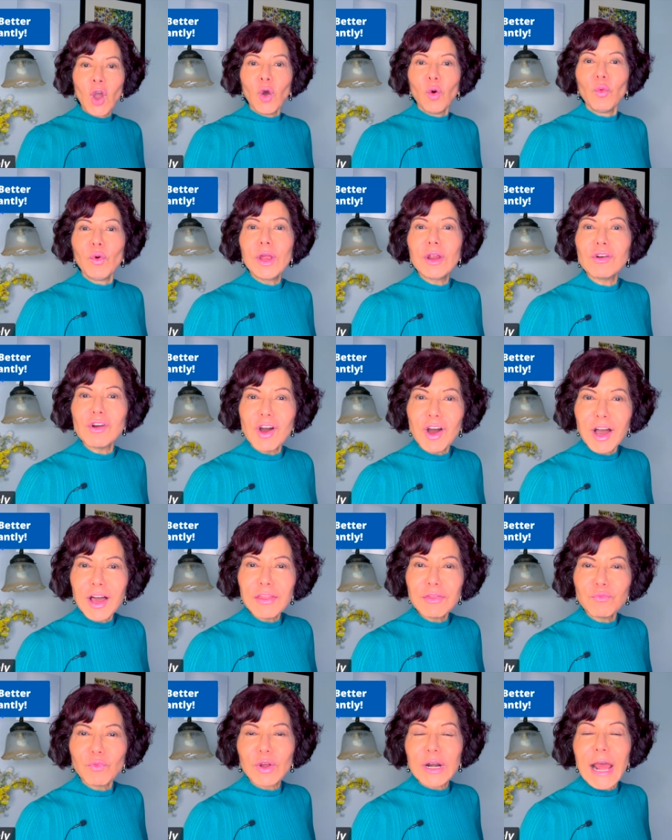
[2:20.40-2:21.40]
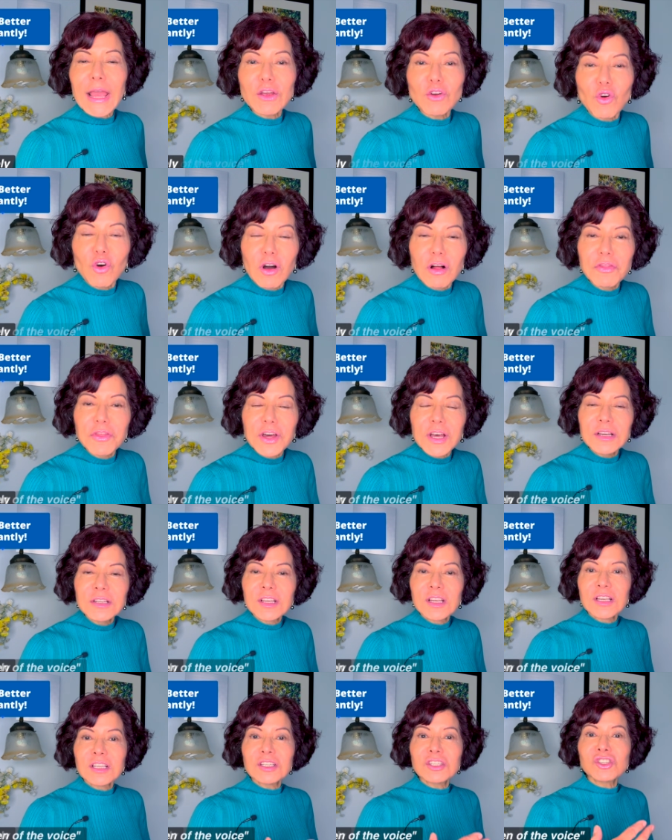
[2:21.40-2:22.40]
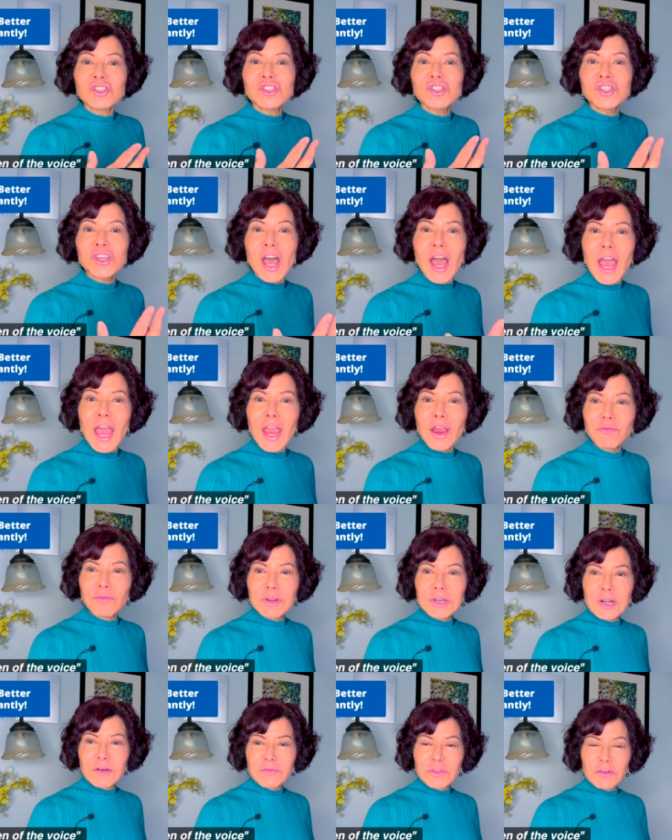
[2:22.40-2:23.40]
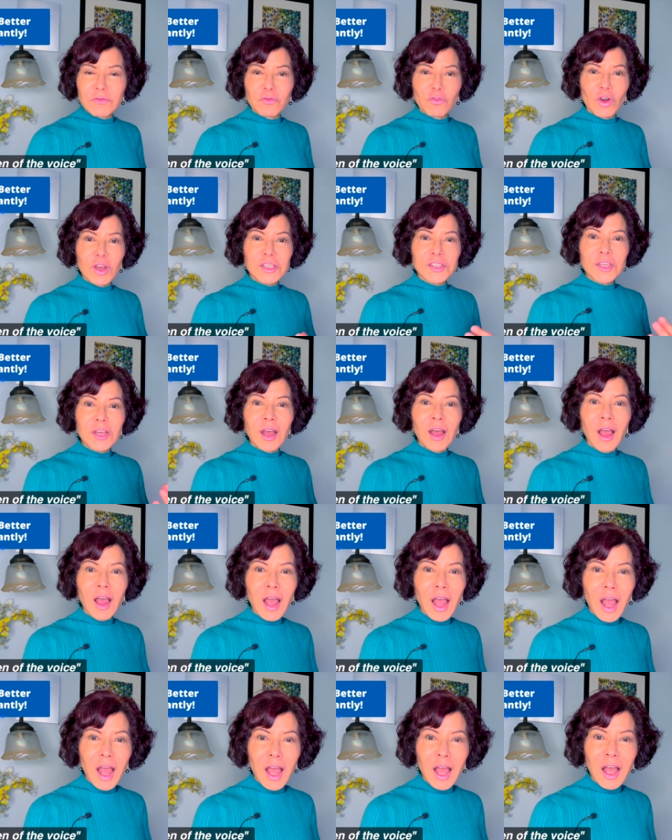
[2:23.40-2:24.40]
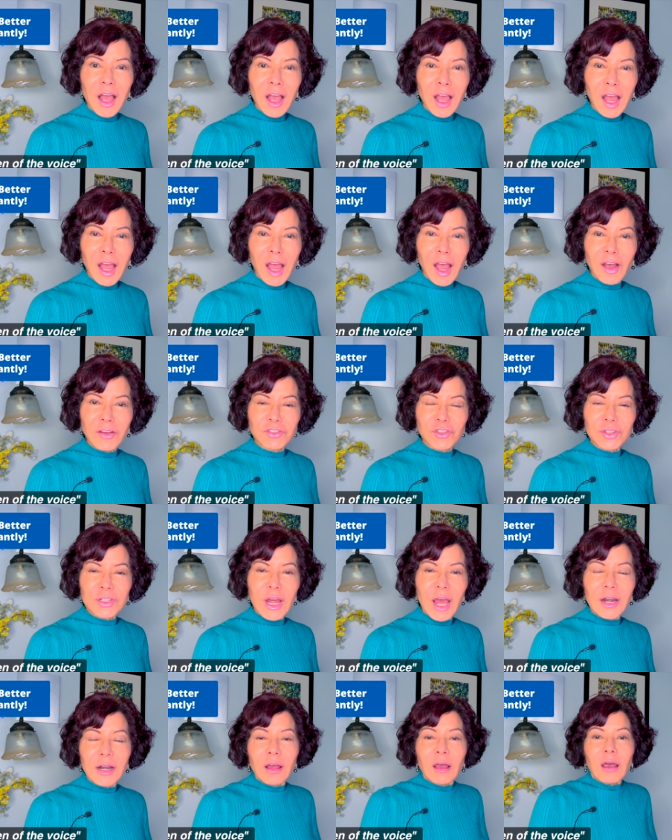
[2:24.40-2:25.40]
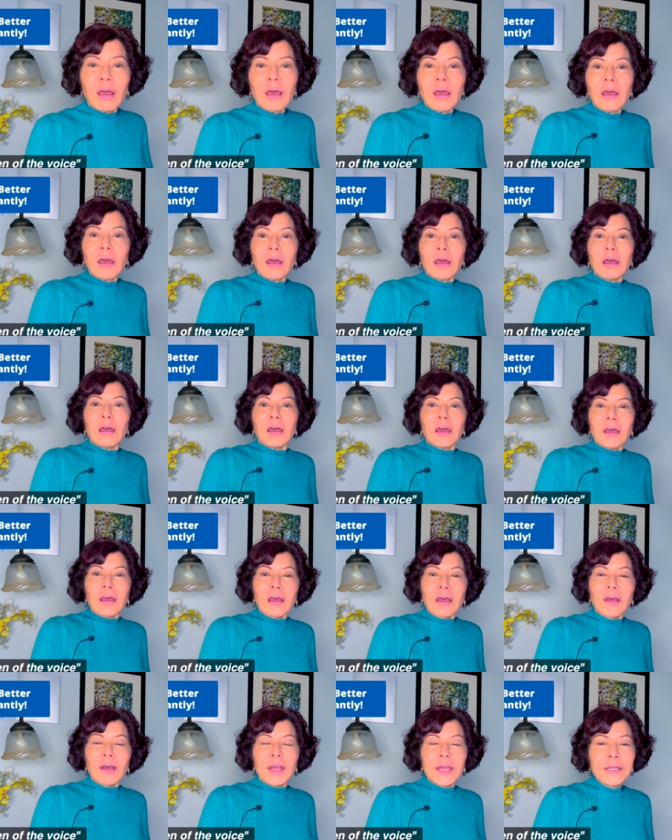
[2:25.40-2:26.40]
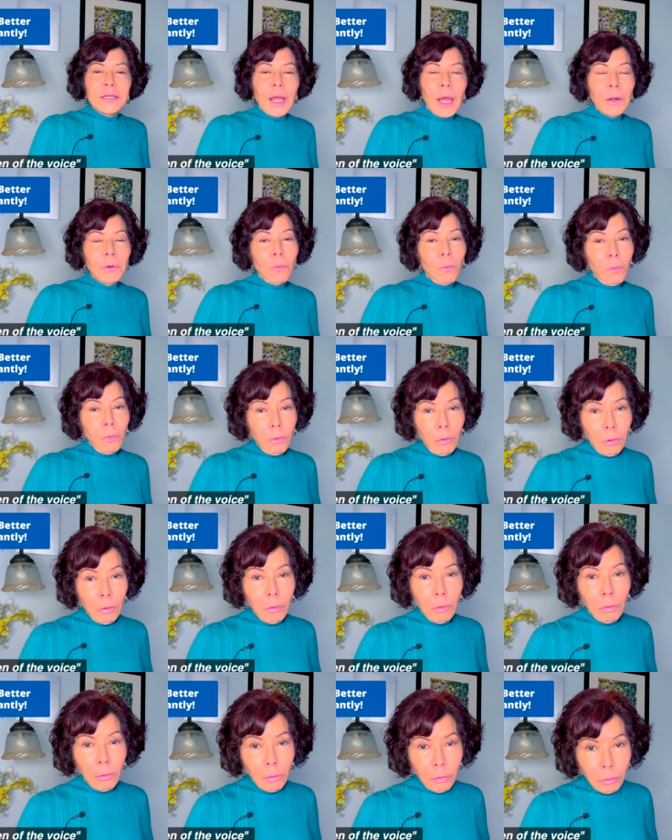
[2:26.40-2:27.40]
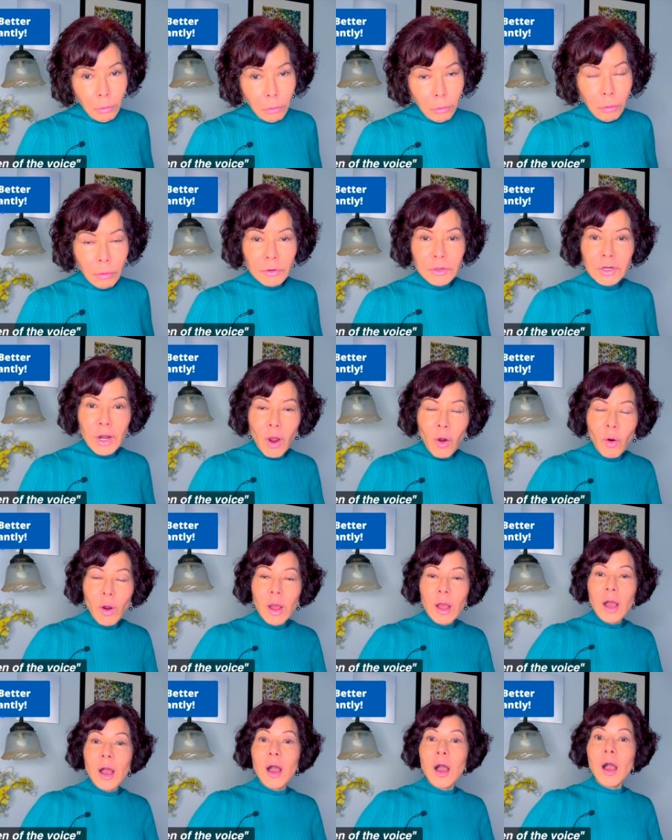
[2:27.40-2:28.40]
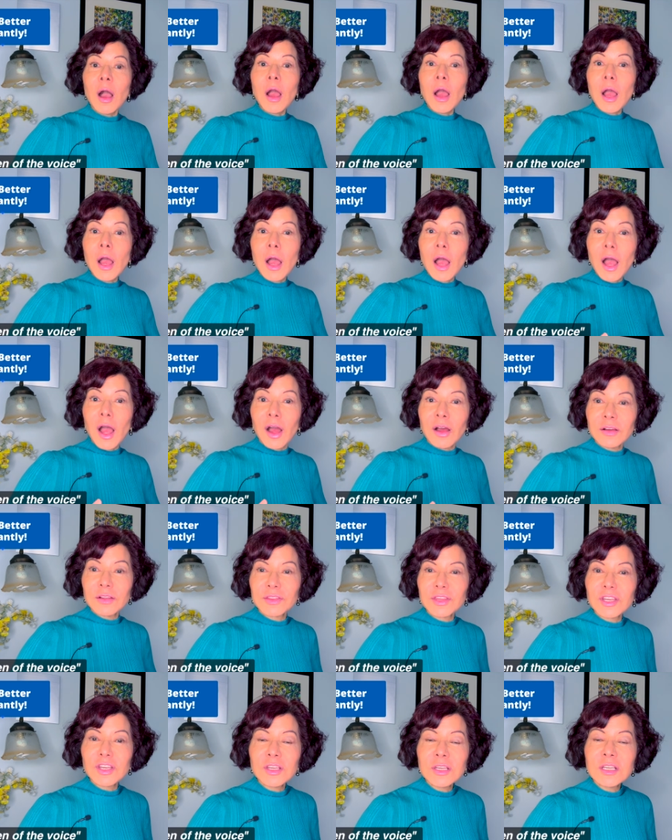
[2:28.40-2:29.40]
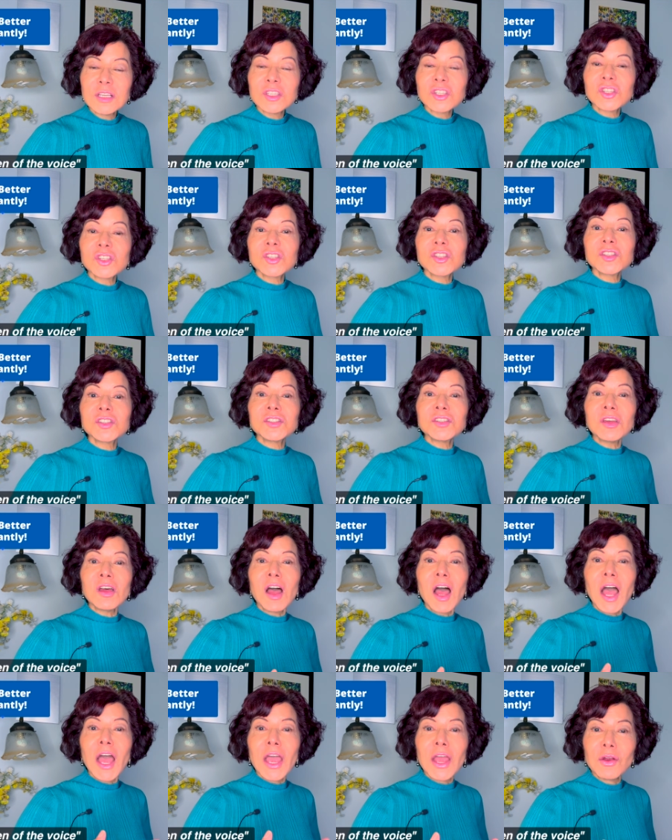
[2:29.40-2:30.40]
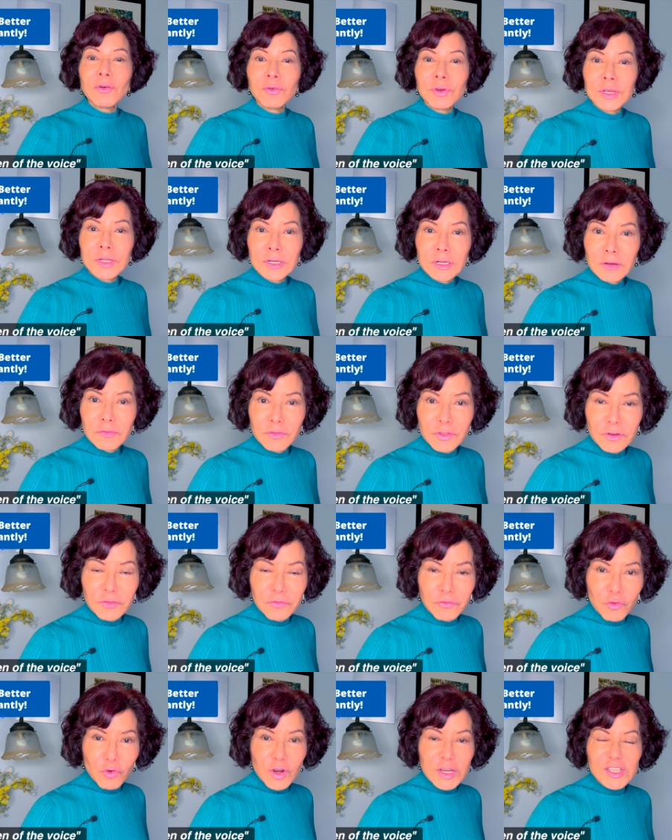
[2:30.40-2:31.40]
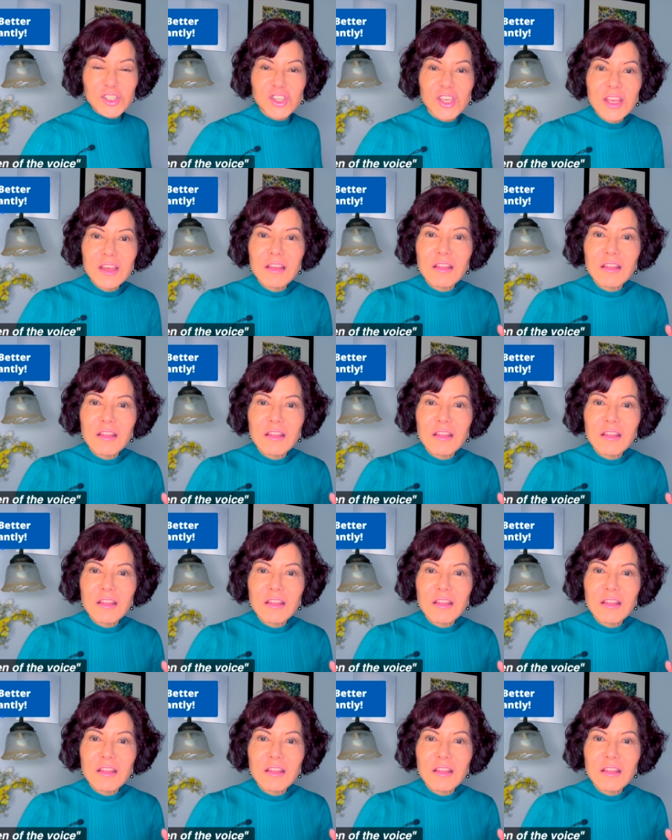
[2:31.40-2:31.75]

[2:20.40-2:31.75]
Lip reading: we're on what I call the siren of the voice. So not and not no, the siren of the voice.